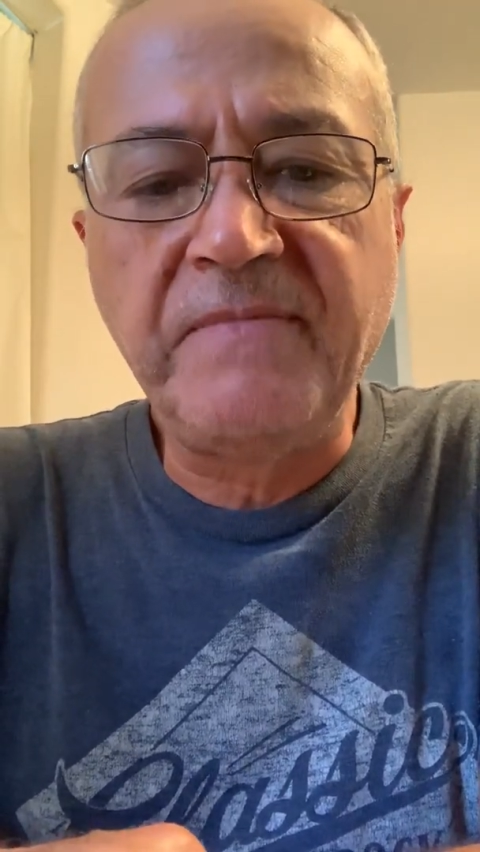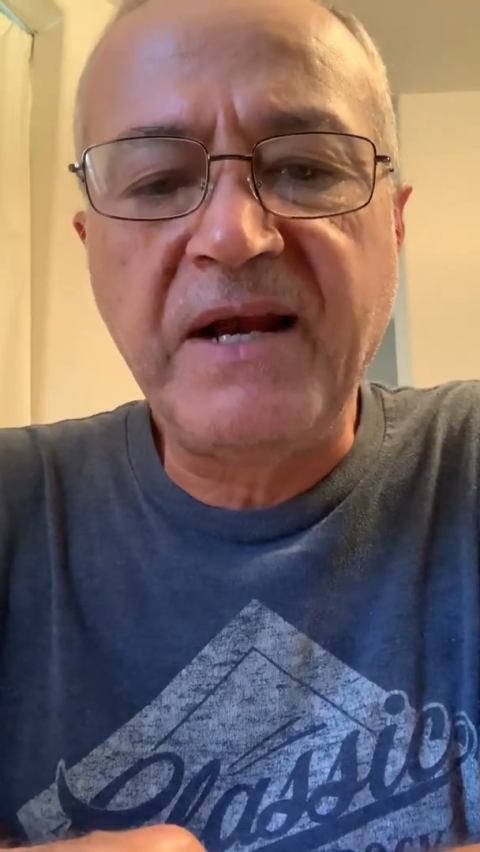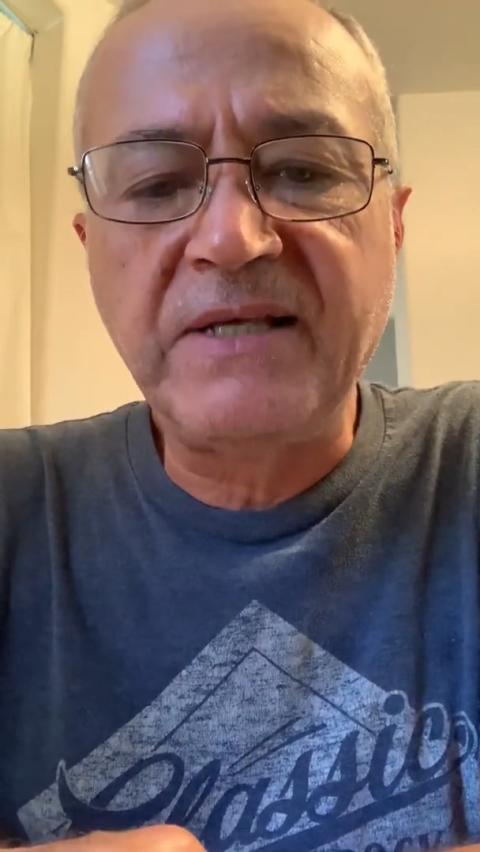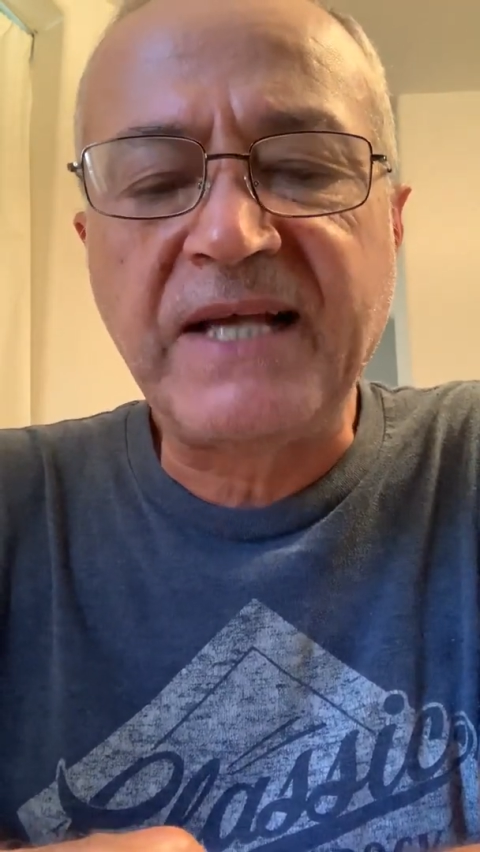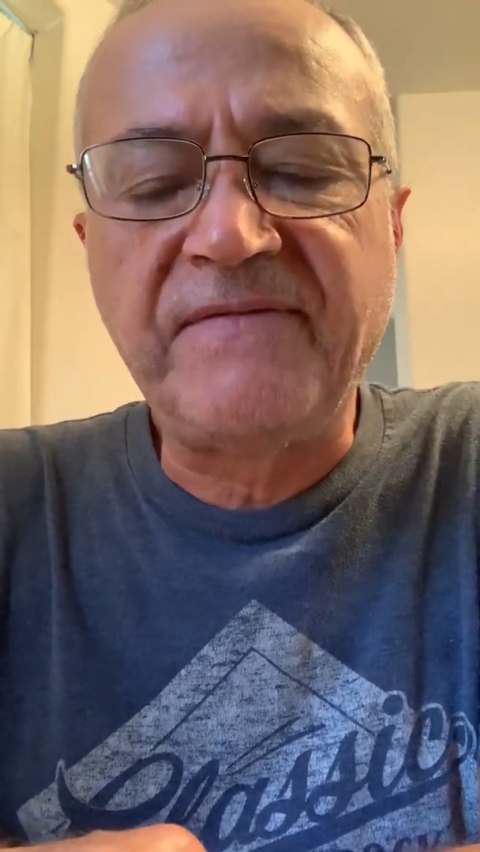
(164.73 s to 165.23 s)

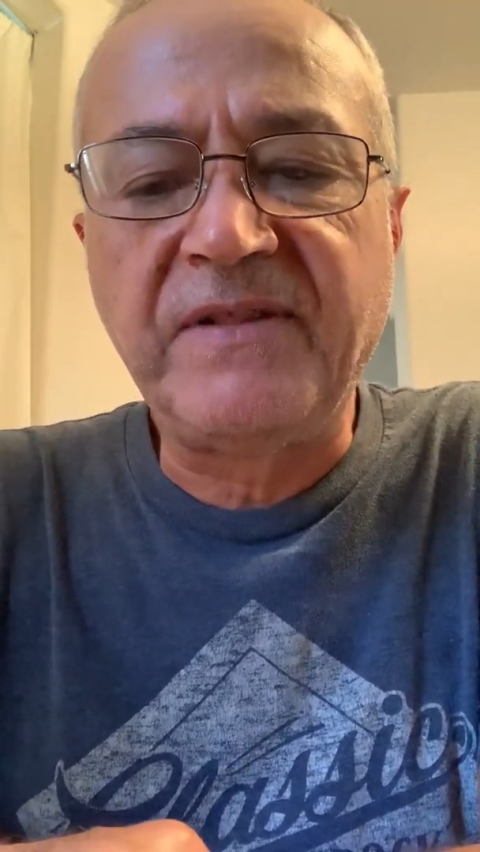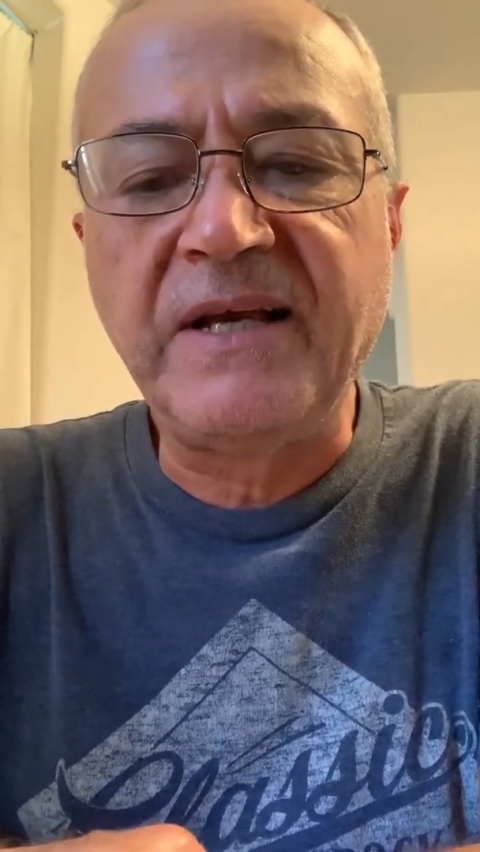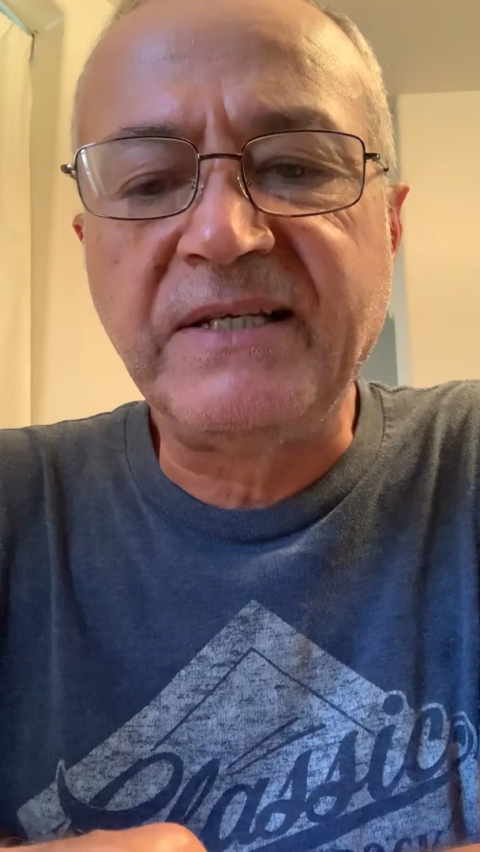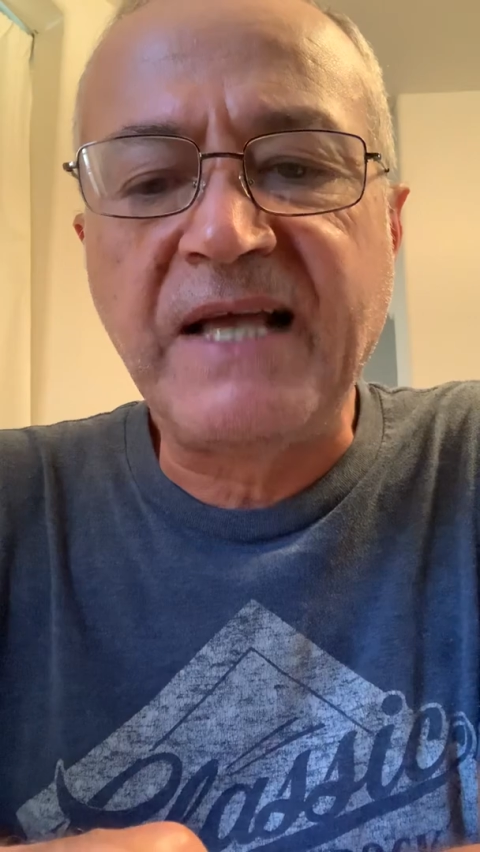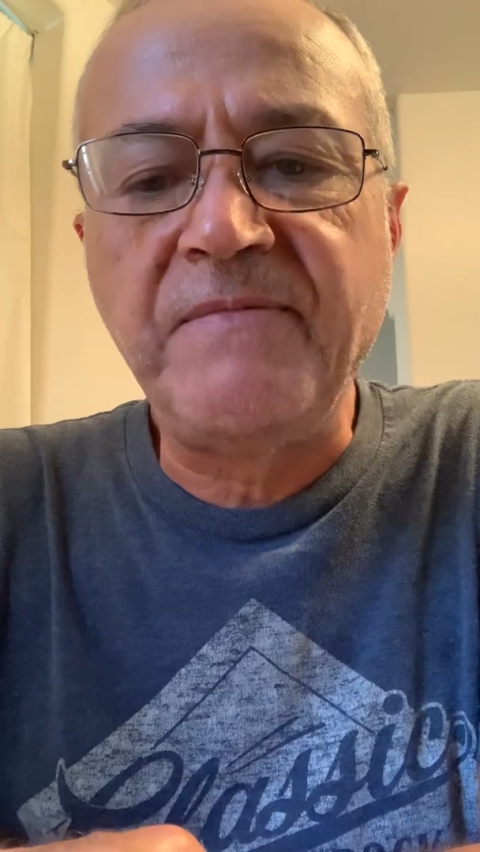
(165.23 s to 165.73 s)
minutes after the
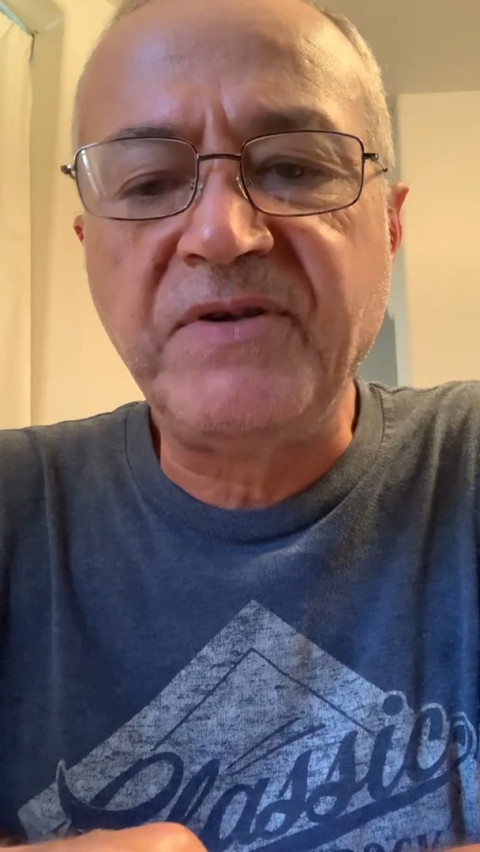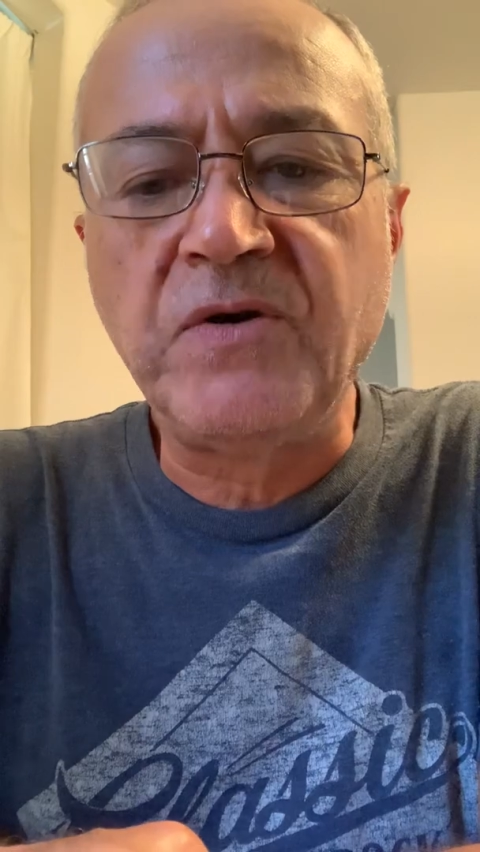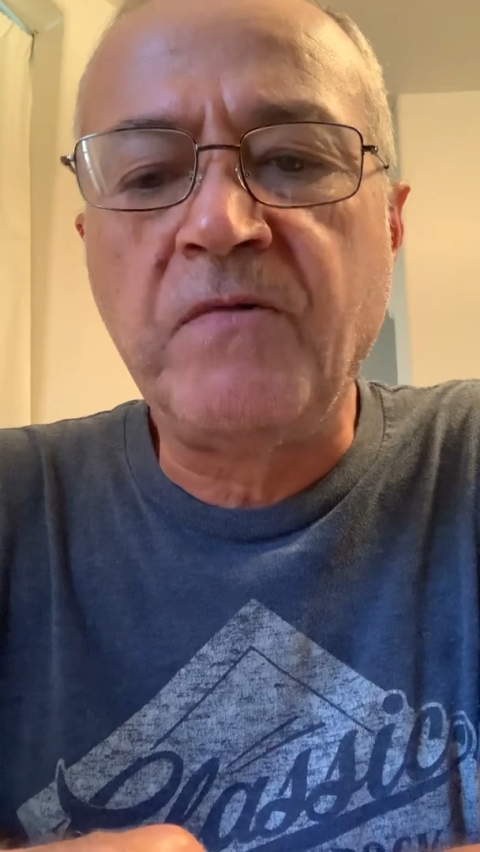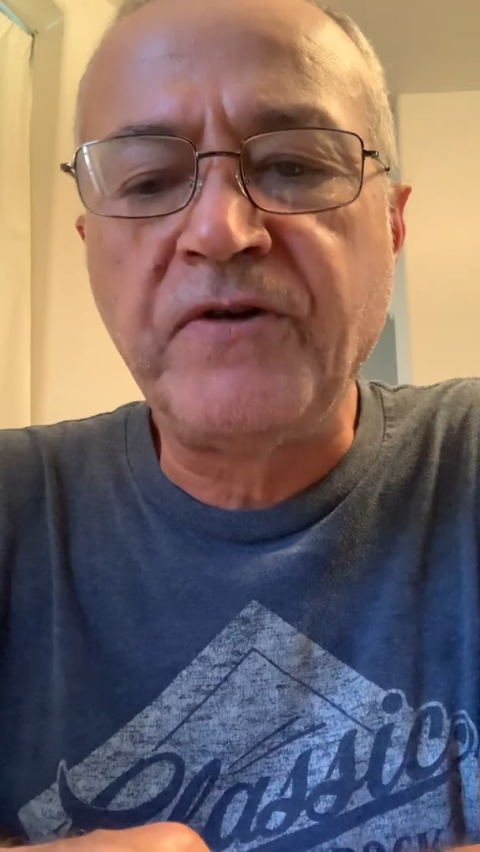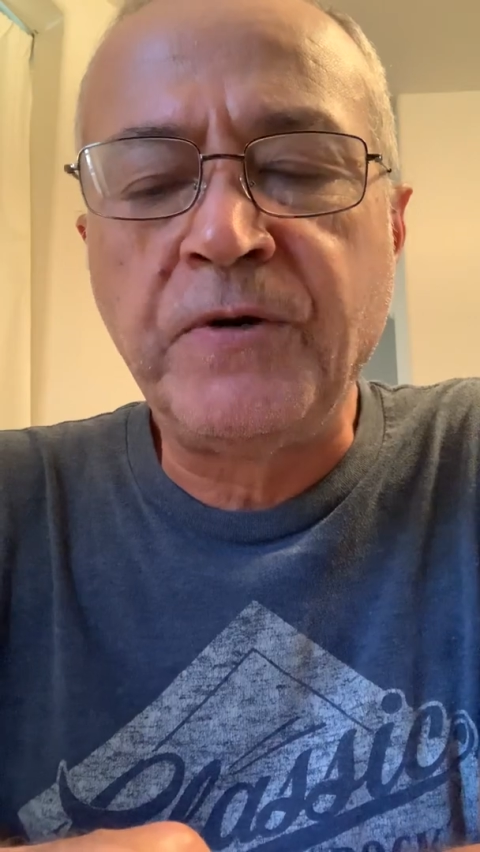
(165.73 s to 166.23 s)
exam is
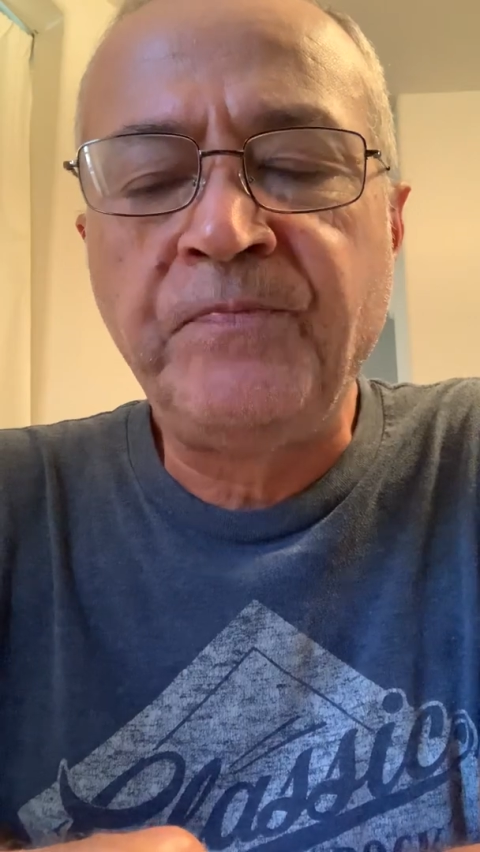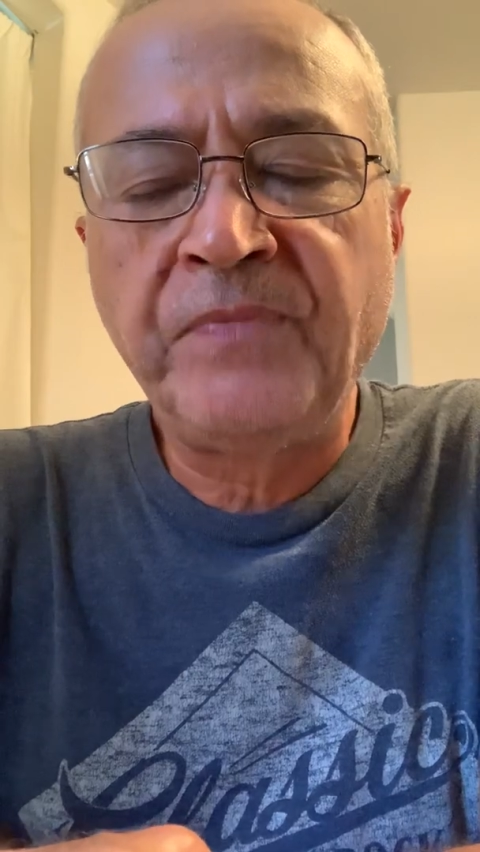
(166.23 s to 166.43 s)
over